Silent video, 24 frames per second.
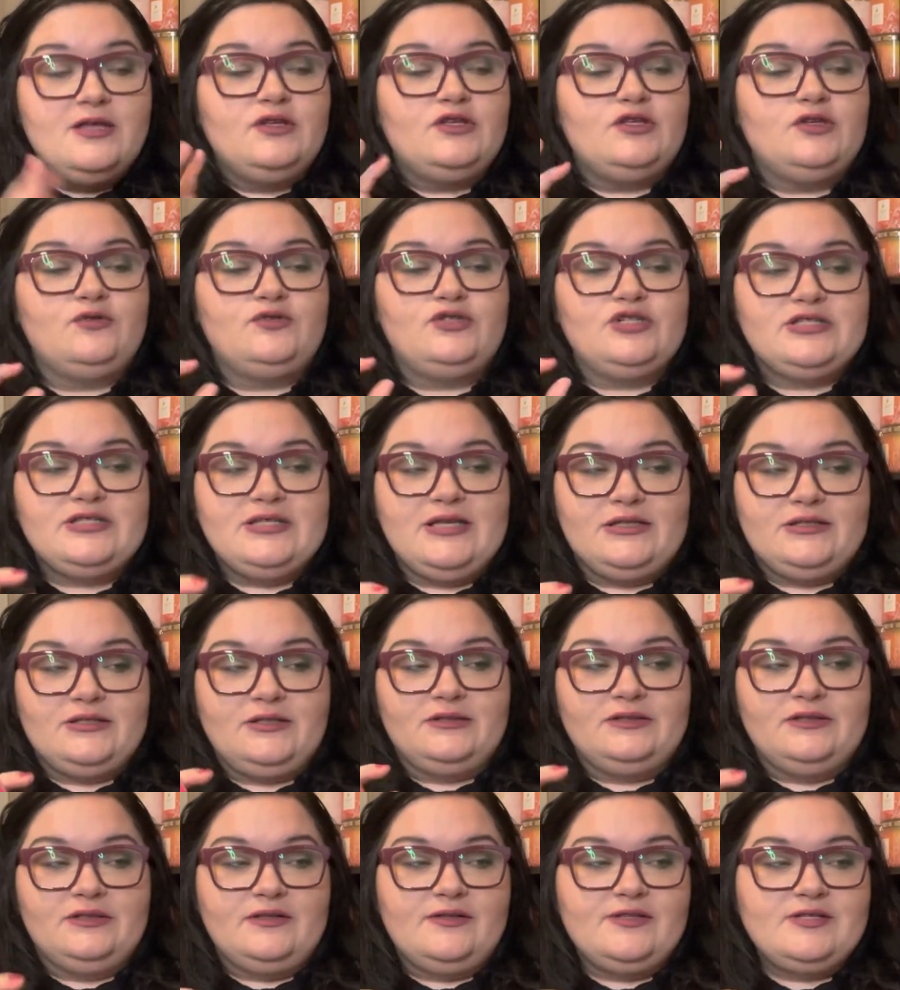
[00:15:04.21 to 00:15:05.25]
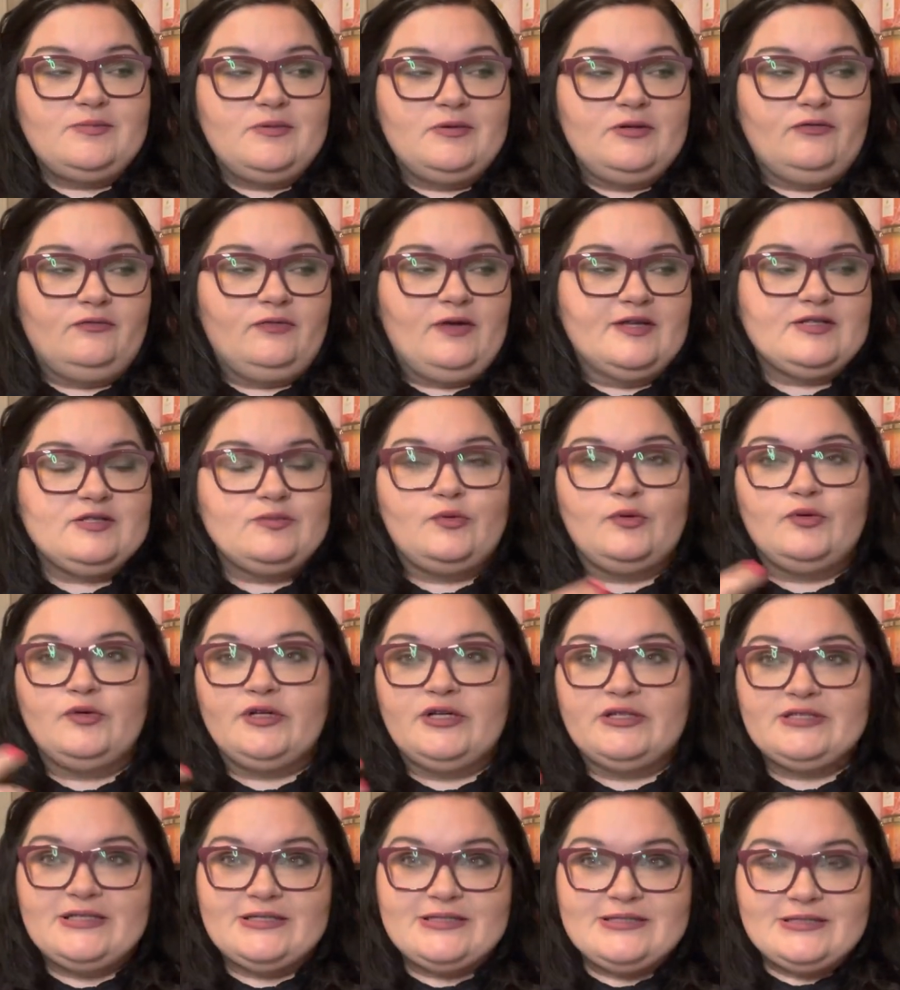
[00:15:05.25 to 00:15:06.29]
You just get the littlest bit of wax pool
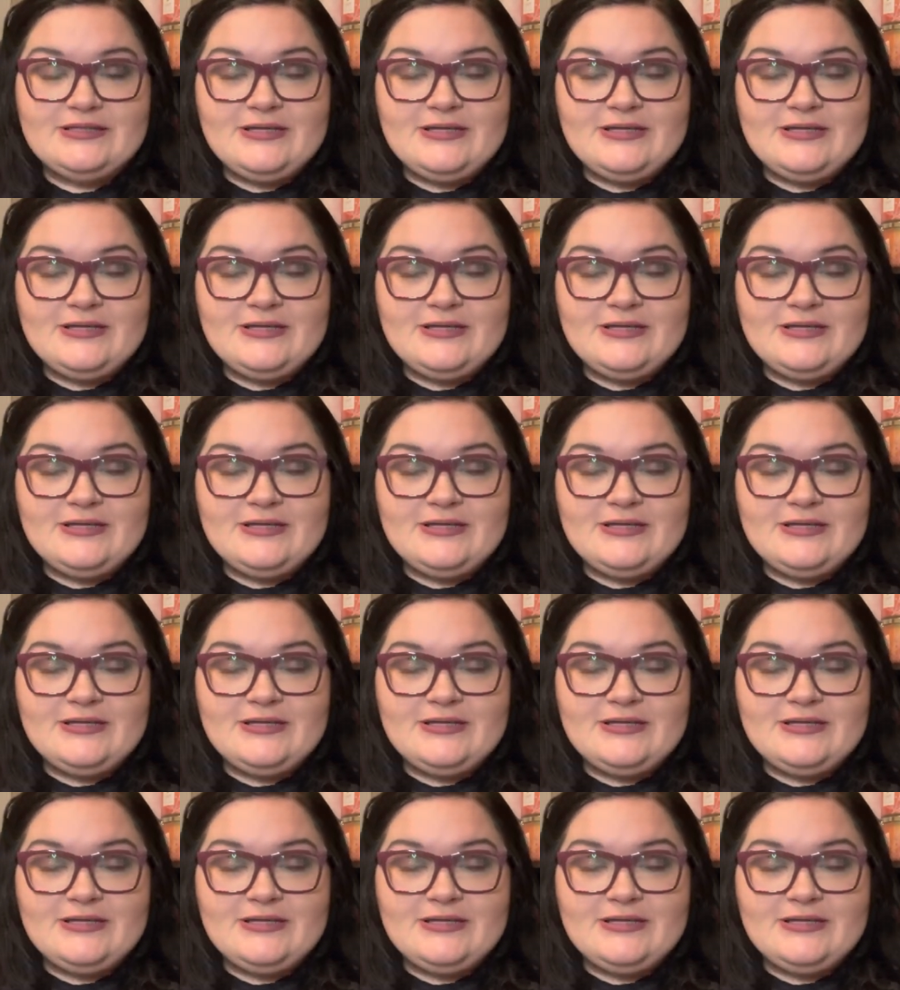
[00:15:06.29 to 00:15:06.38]
because it's